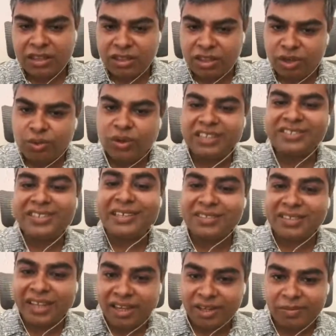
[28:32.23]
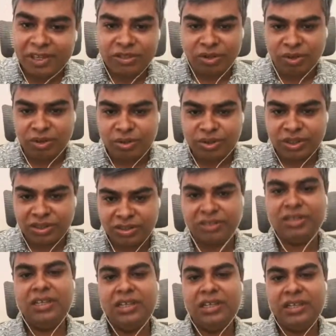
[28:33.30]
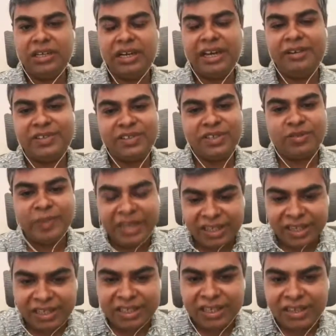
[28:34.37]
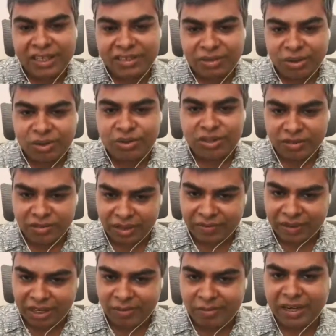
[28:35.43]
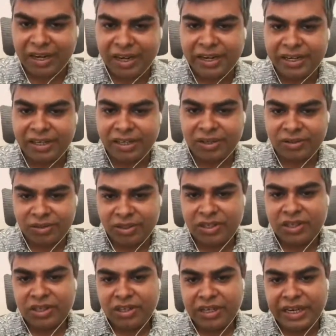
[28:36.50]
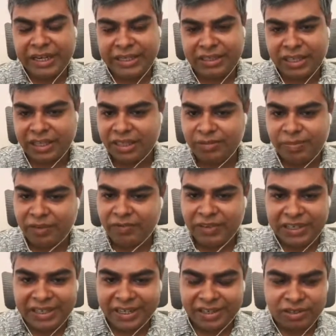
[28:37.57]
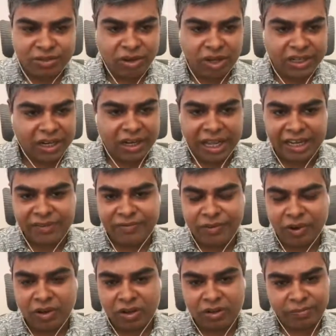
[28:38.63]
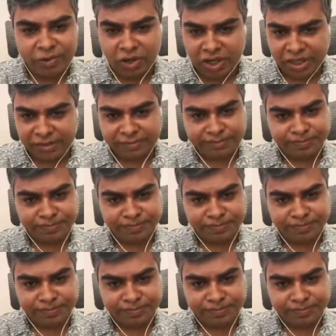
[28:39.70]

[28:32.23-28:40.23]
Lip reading: through a sustainable solution, right, which is better than the solution available right now. Right? The HEPA filter is not a lifelong product.